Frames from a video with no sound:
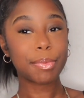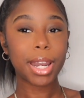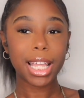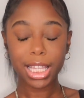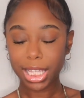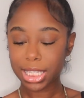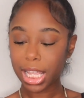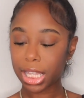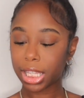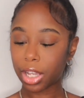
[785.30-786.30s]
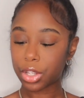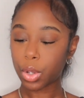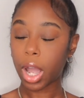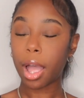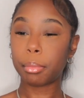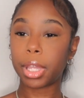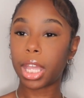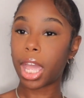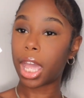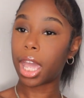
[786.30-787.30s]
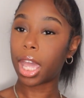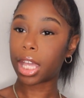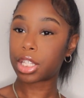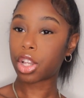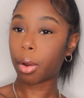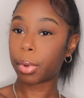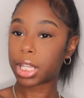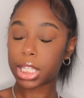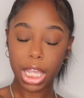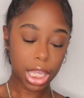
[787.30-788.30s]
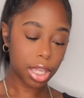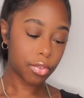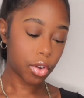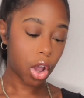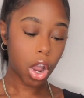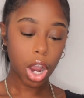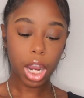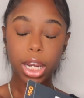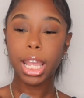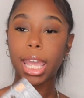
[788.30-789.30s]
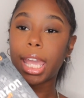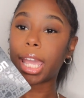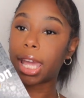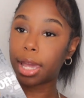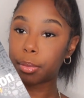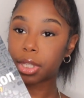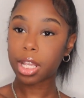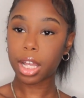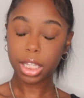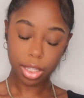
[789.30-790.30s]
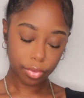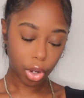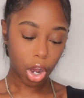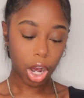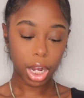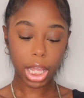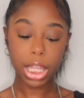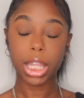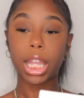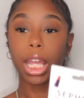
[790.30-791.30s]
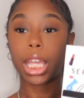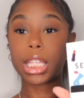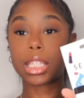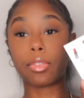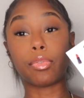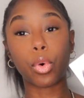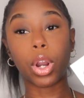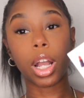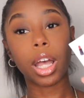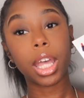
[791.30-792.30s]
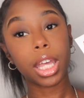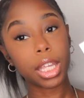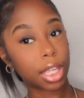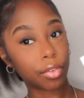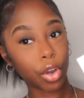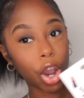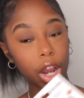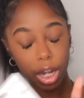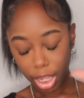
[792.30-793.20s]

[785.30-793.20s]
but not least, Tati also got me a Starbucks gift card, a Amazon gift card, and then a Sephora gift card.